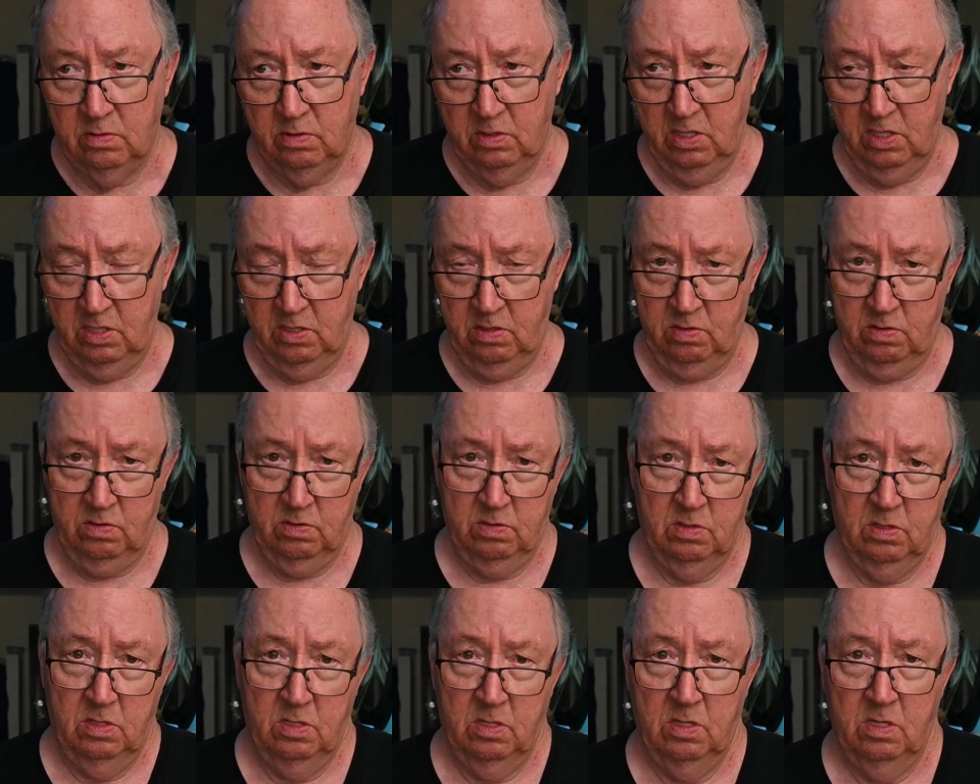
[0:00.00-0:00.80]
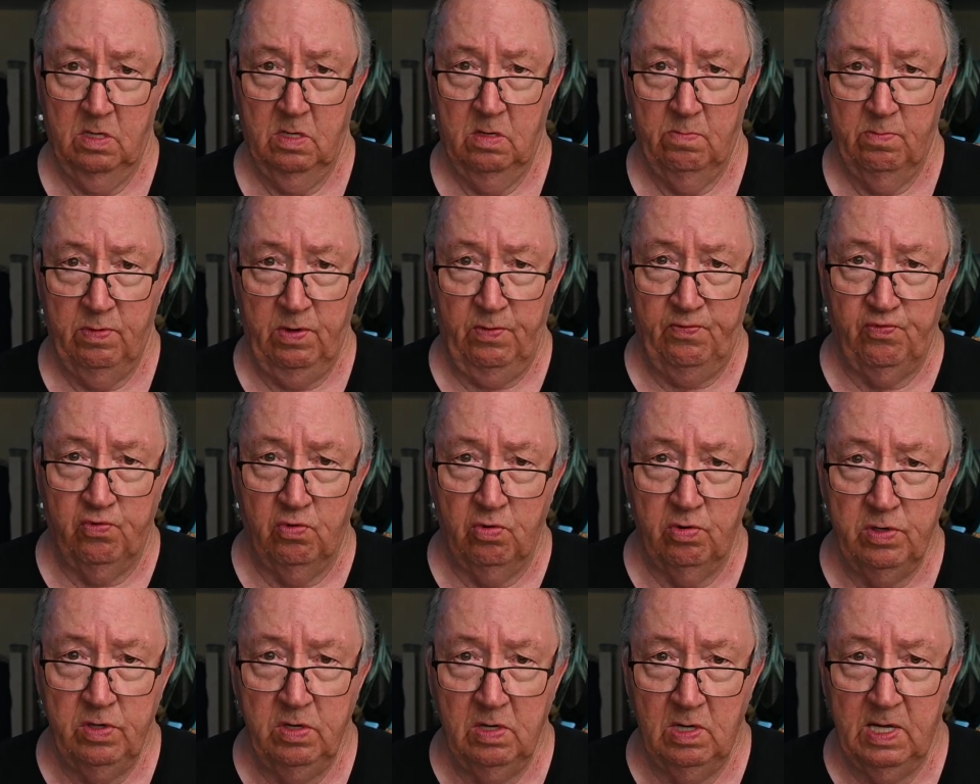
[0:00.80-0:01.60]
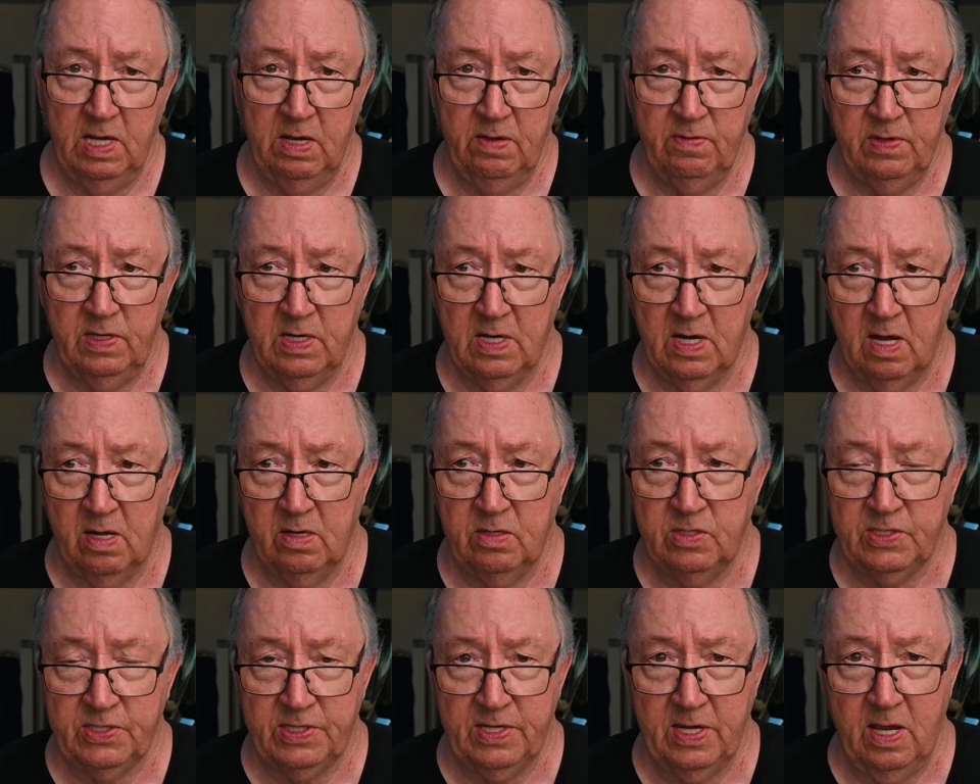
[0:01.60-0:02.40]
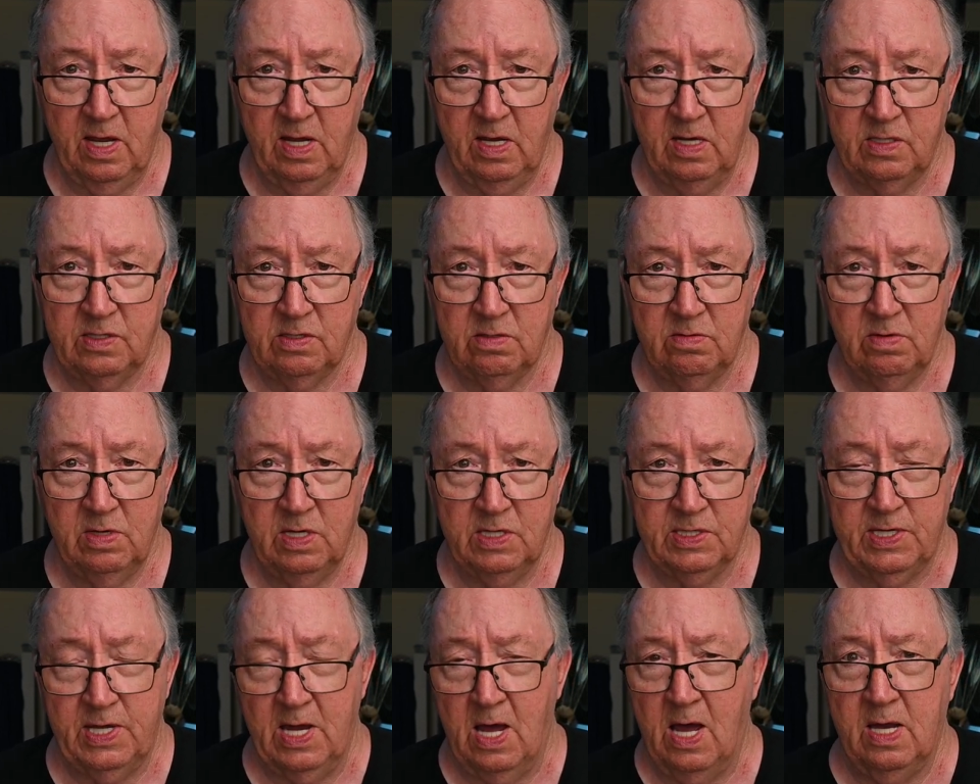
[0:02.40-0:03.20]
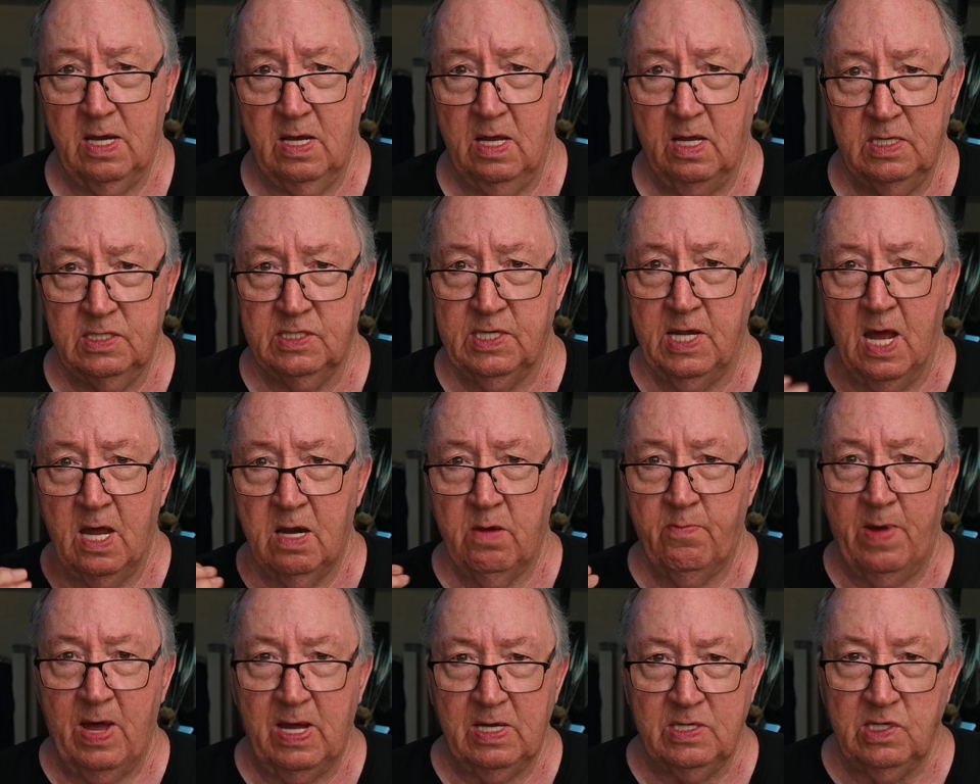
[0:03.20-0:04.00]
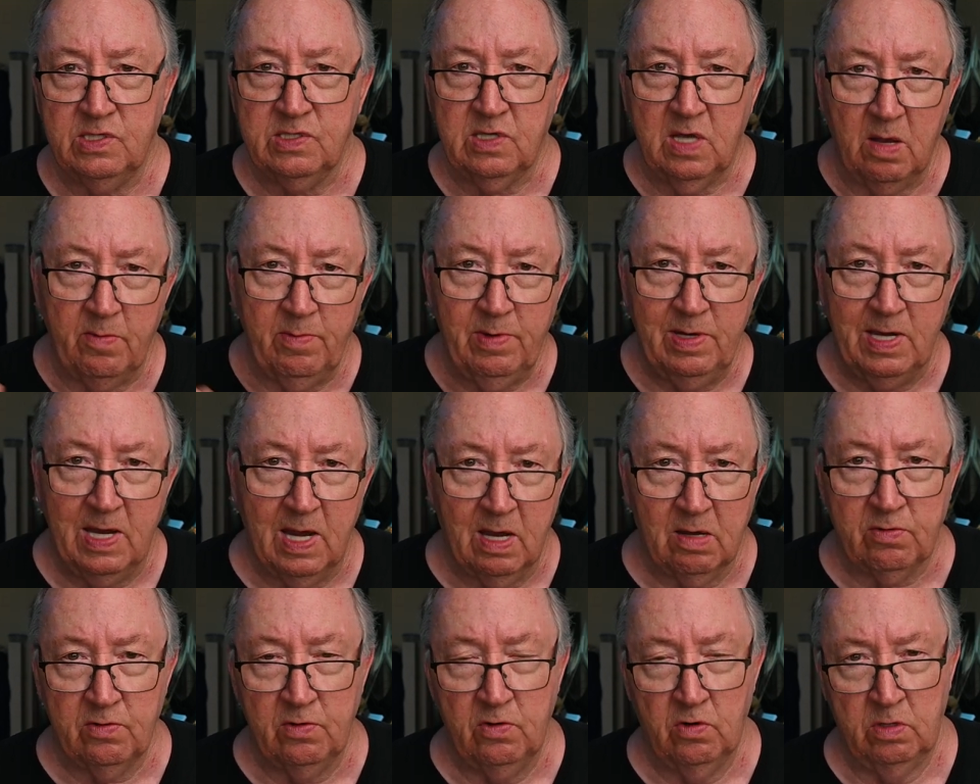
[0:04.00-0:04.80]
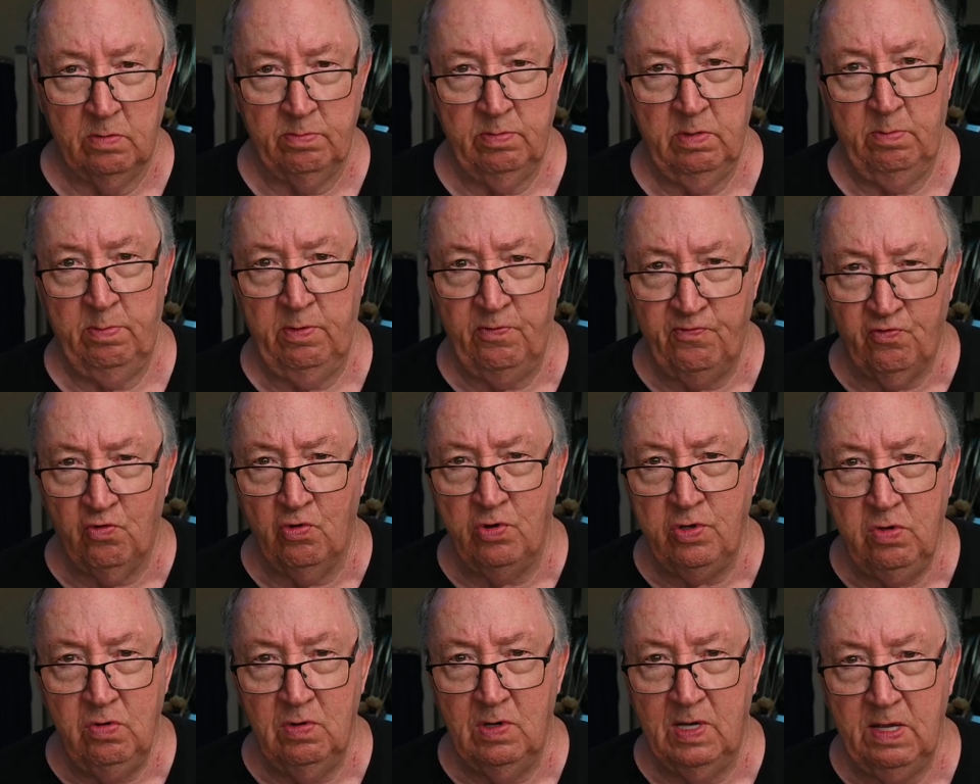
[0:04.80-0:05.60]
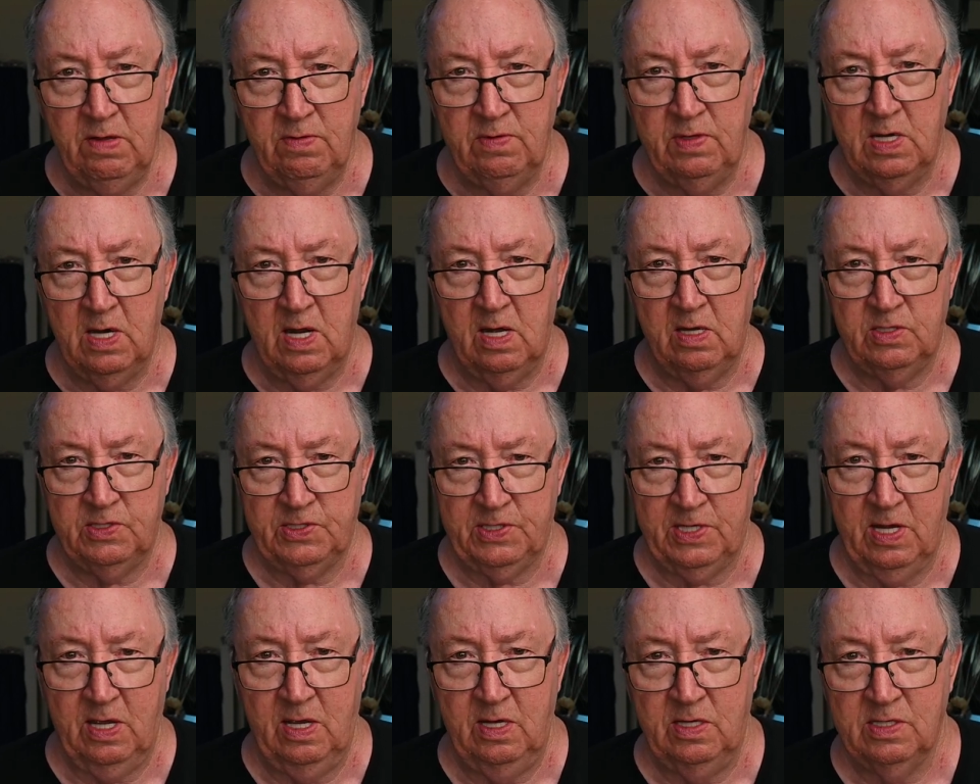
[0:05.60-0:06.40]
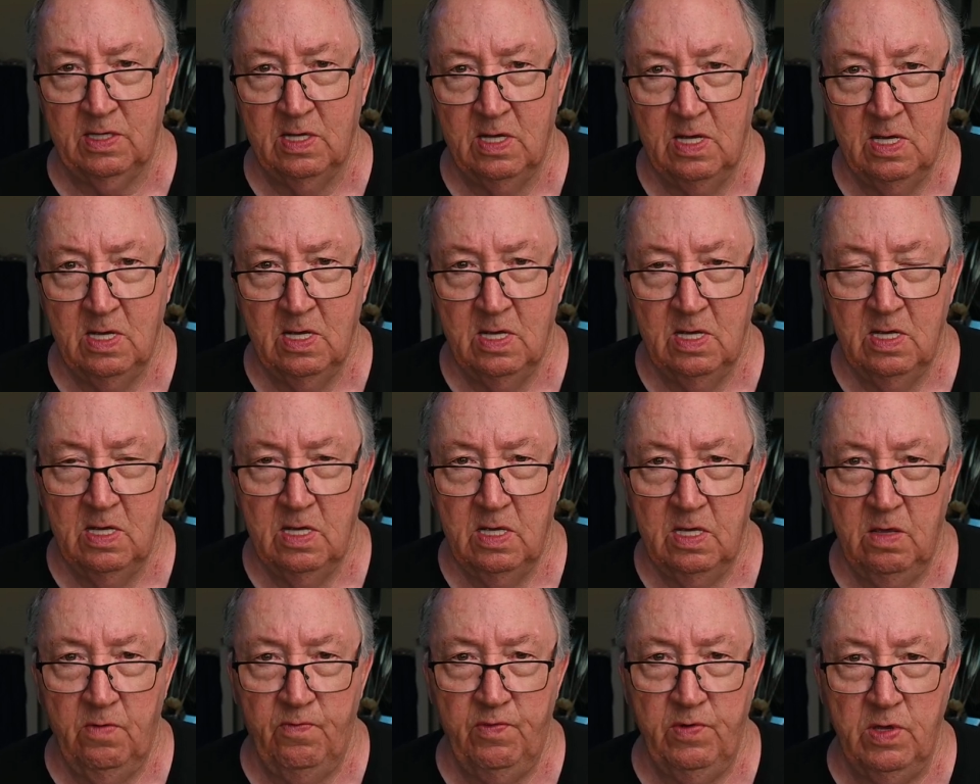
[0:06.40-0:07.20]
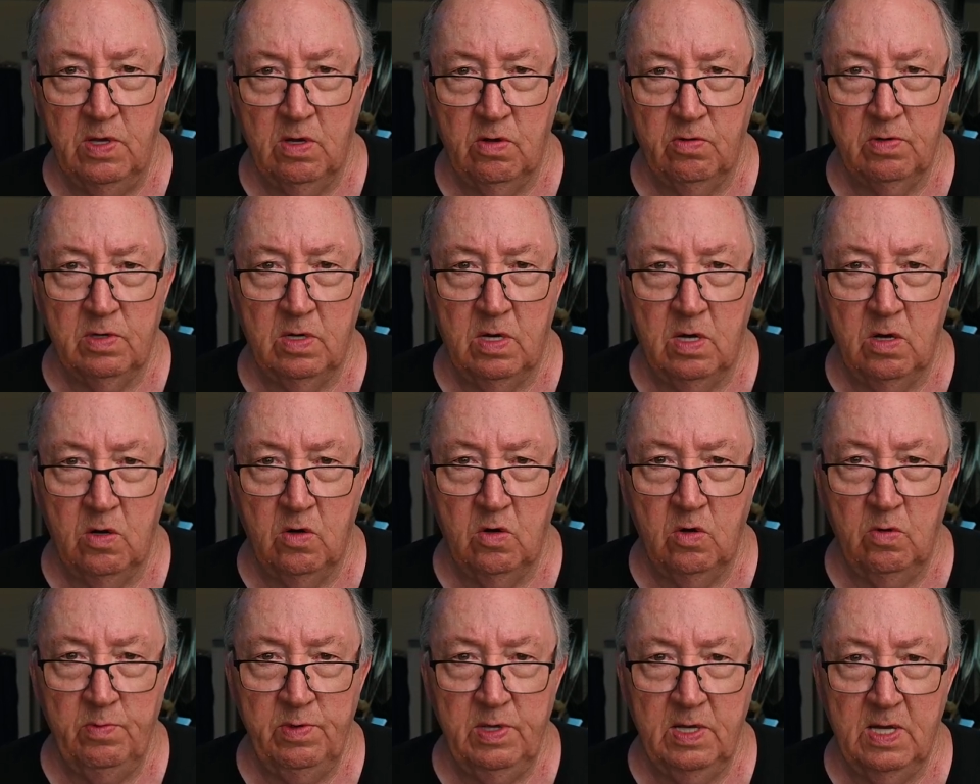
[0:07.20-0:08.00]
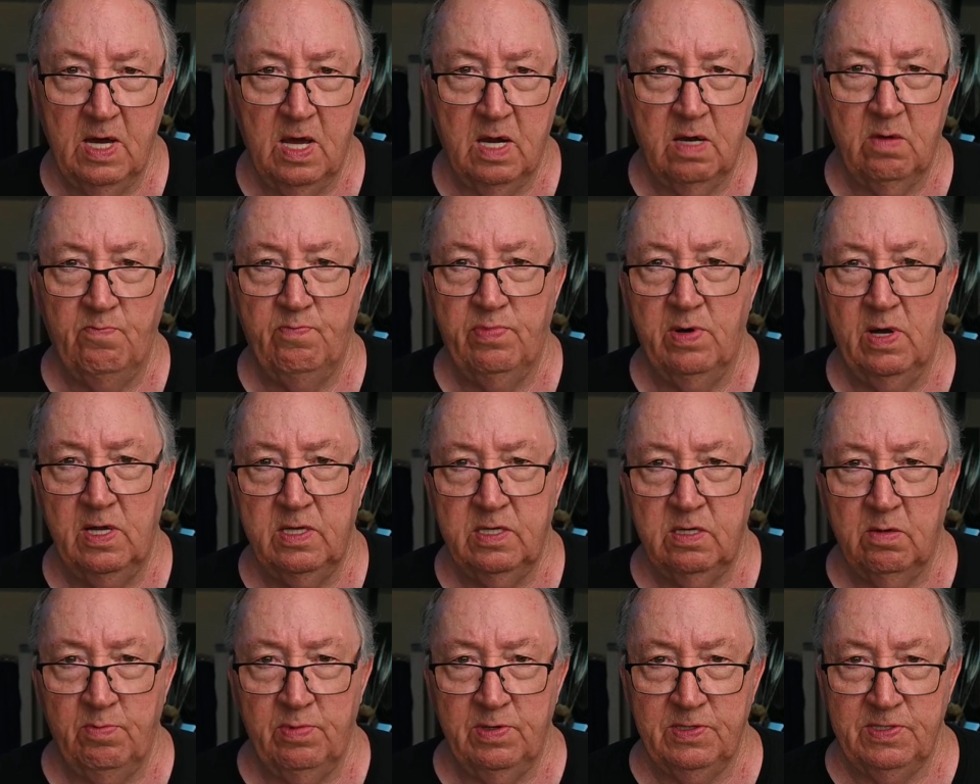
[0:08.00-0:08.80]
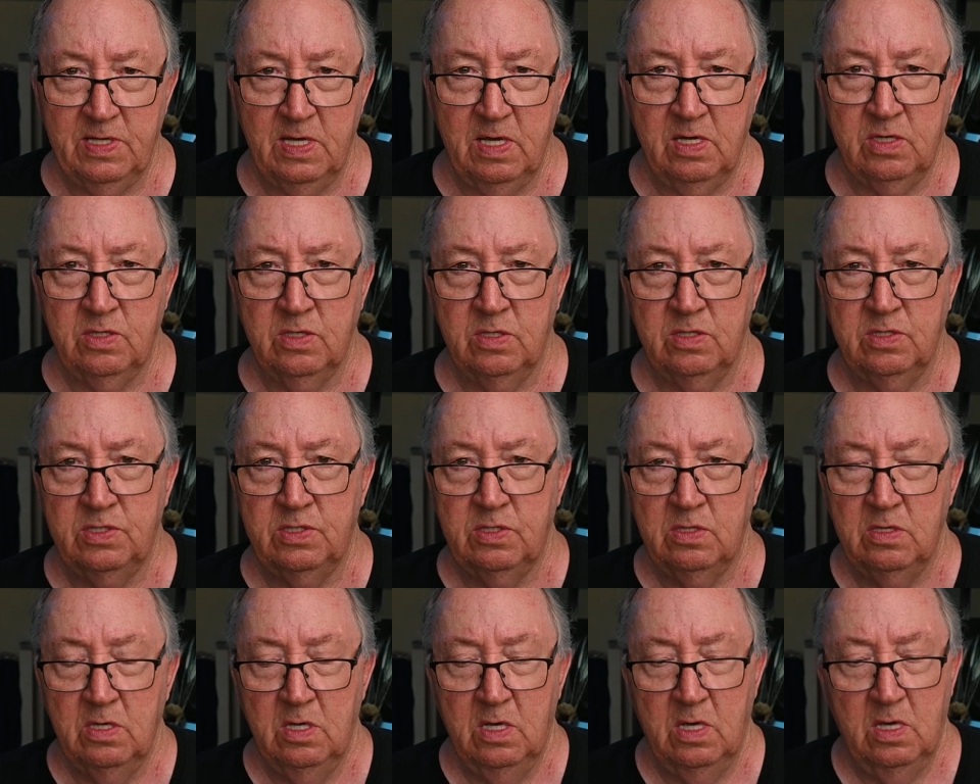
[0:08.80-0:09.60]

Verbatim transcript: You know, before you leave the United States, it's not it's not about just coming to Ecuador, but before you leave the United States, if you own a home, you got a bunch of possessions,